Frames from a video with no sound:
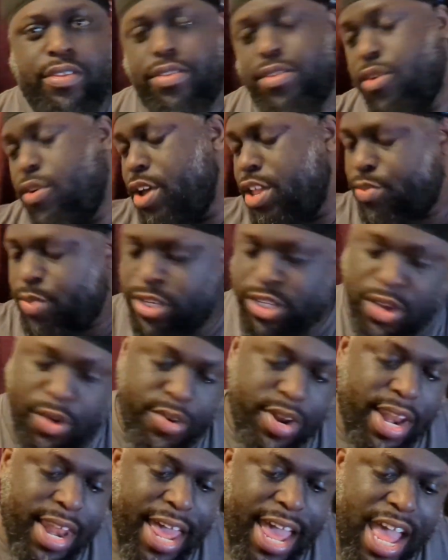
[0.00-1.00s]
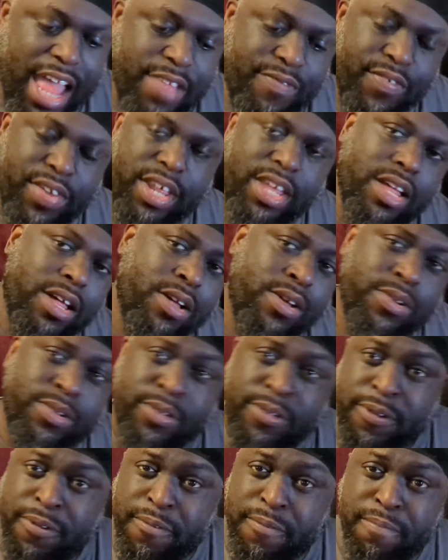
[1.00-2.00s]
So as we showed in the last
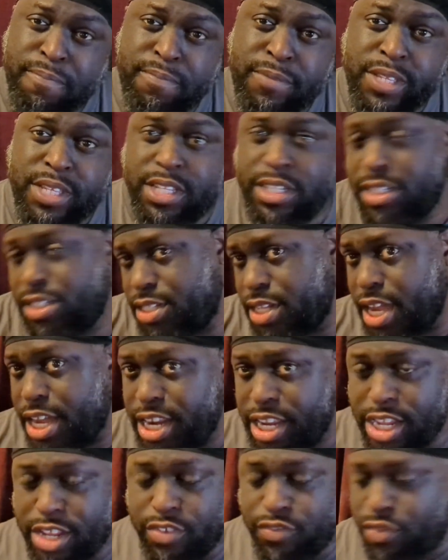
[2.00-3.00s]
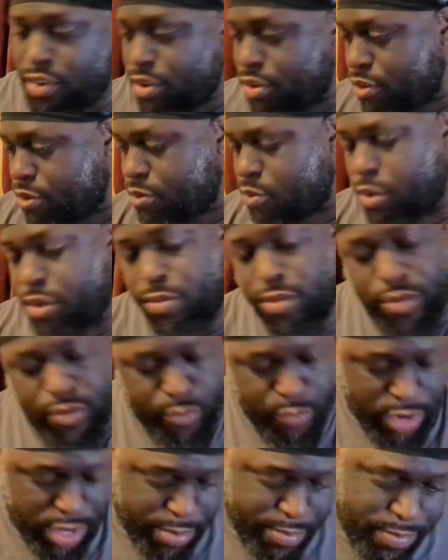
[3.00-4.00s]
video, Stadia controller. Whoop,
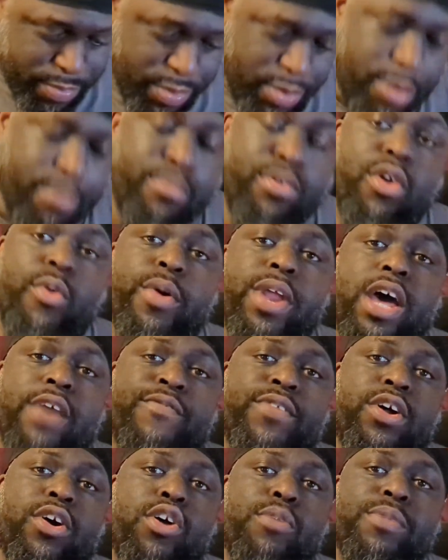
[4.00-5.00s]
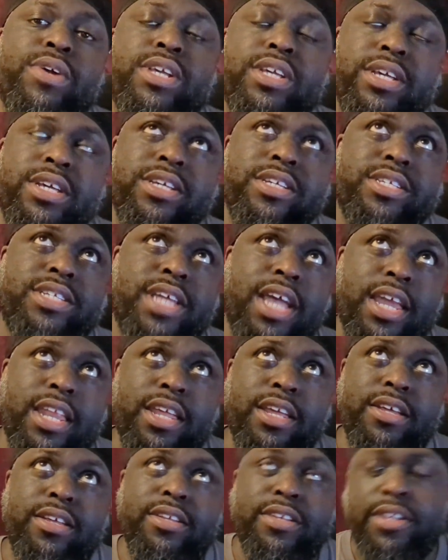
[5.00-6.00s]
rip. Pour one out for the homie.
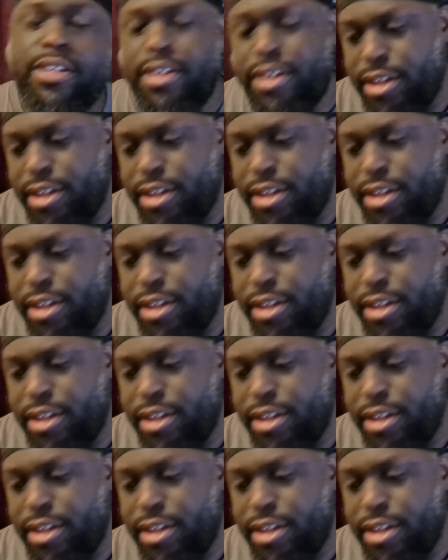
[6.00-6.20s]
Stadia.